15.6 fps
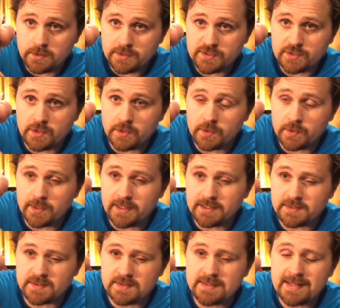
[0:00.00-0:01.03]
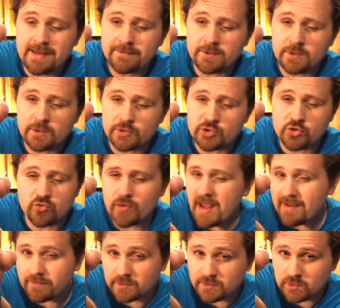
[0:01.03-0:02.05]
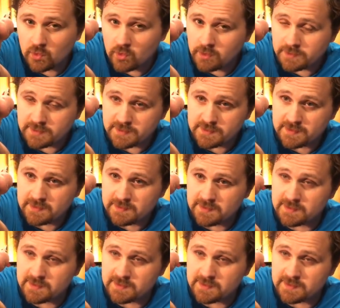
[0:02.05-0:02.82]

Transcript: so it's never traveled long distance.